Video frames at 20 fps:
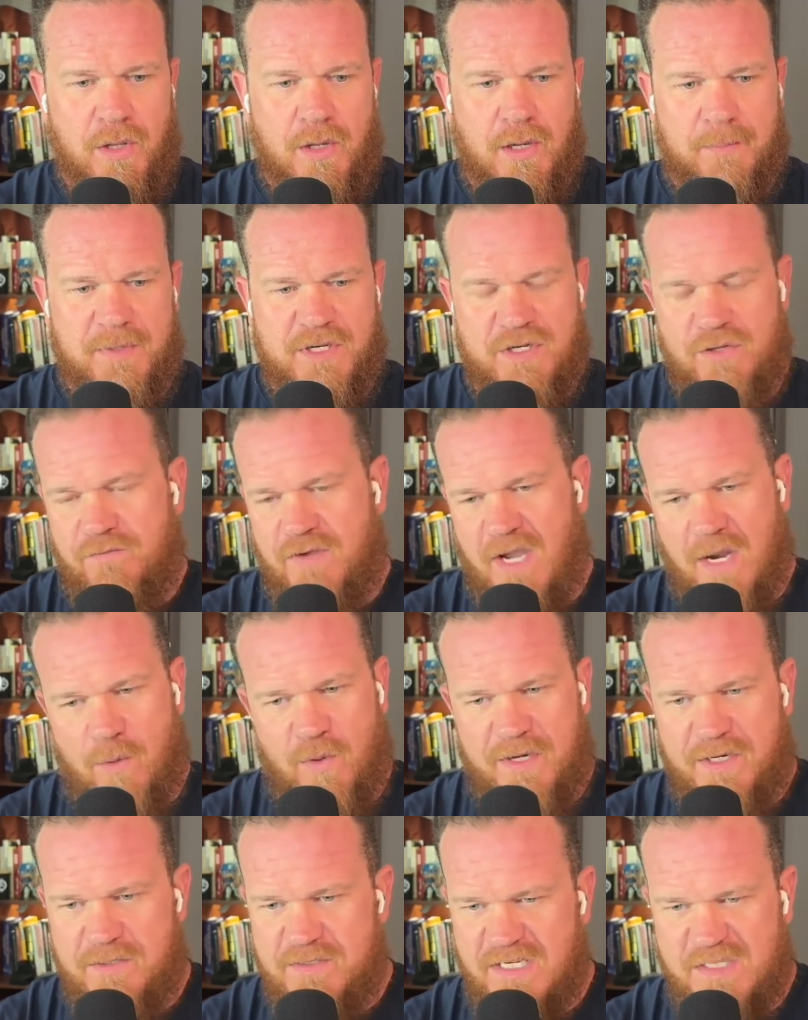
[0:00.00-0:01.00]
I mean, you've got
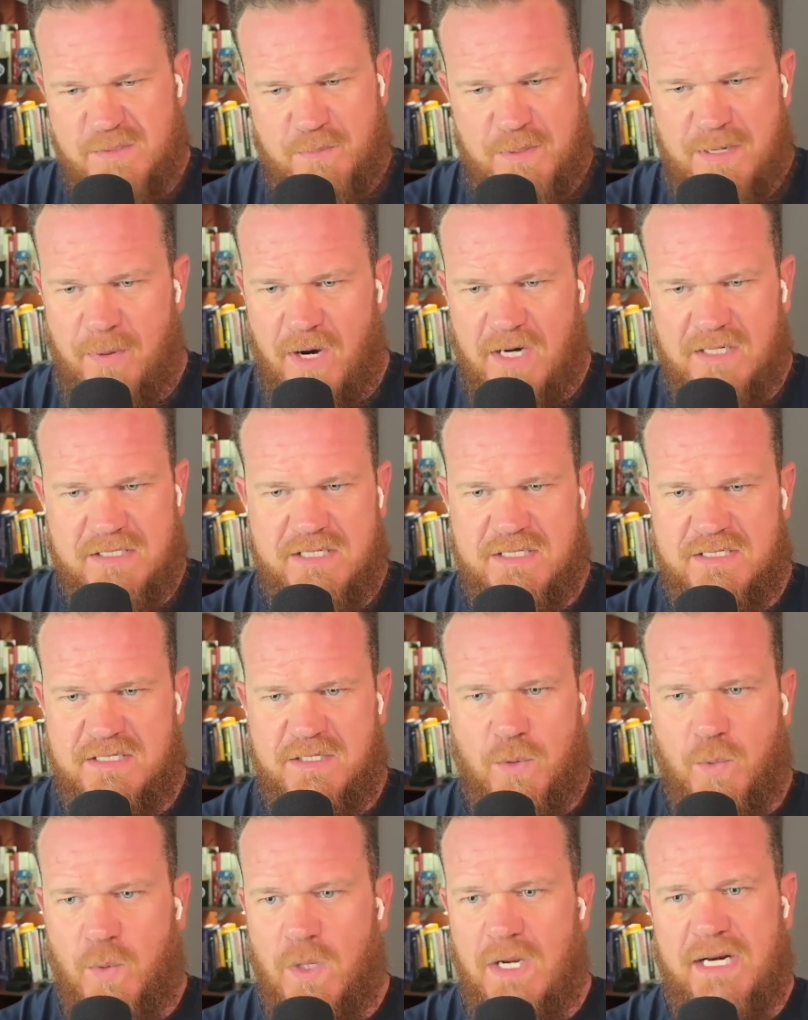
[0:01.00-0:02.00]
Windows XP boxes
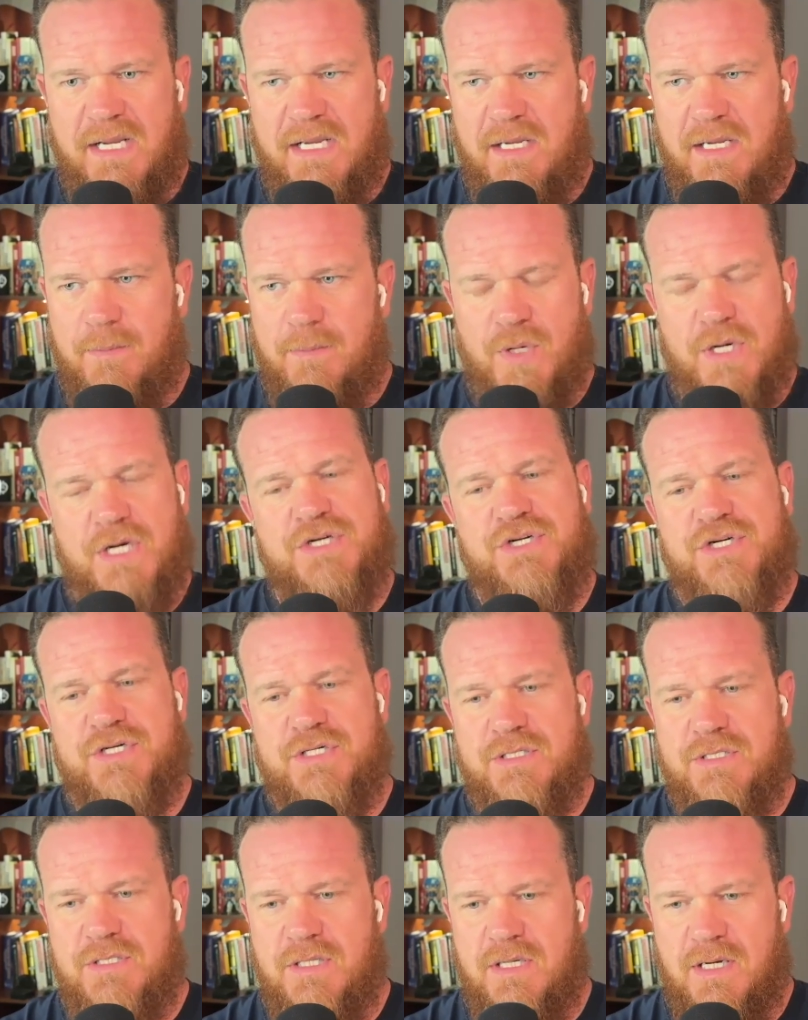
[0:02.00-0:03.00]
still running in
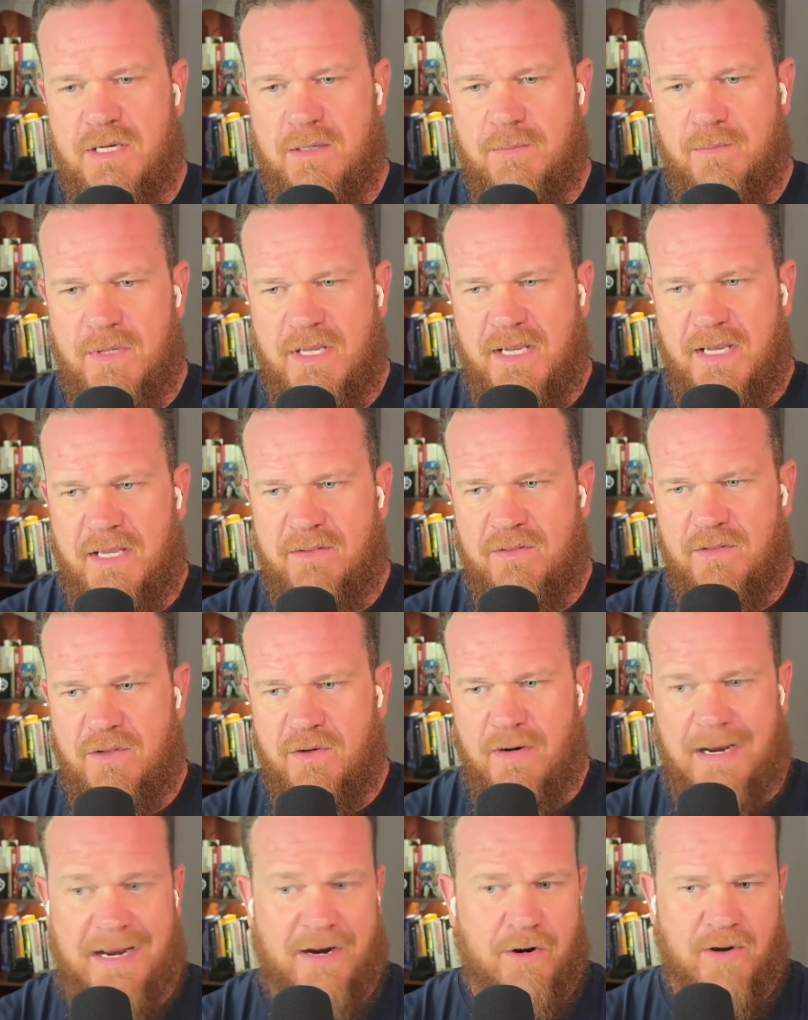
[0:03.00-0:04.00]
production, and
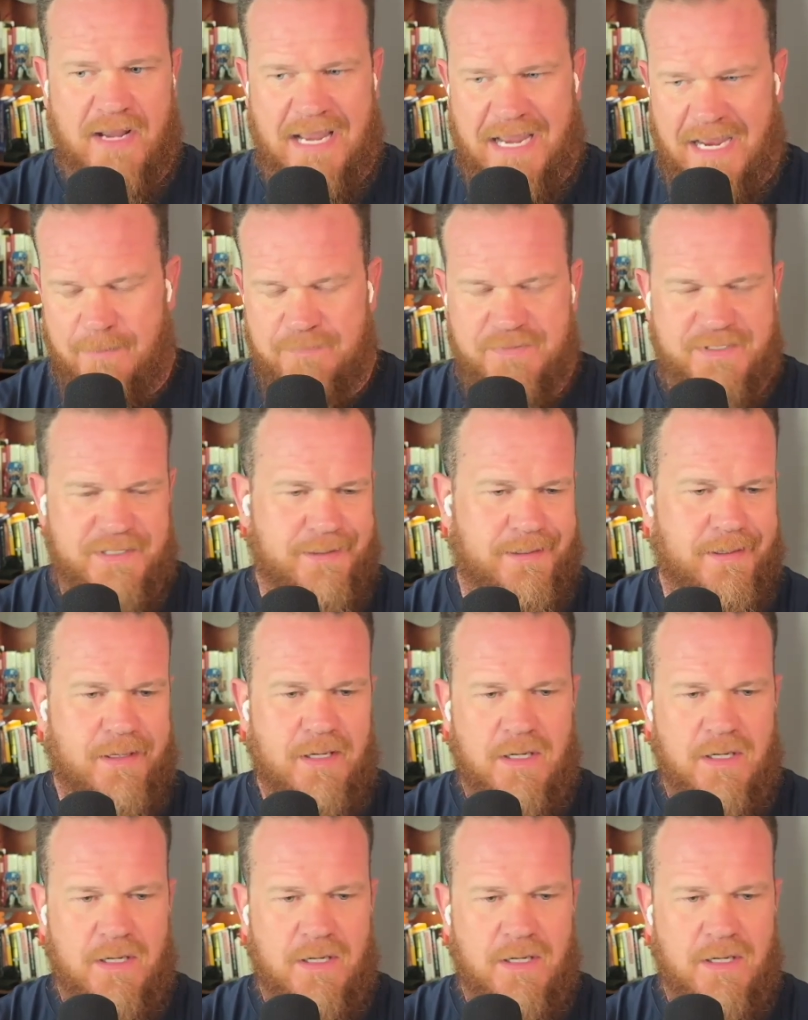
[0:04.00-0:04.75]
they're air gapped, and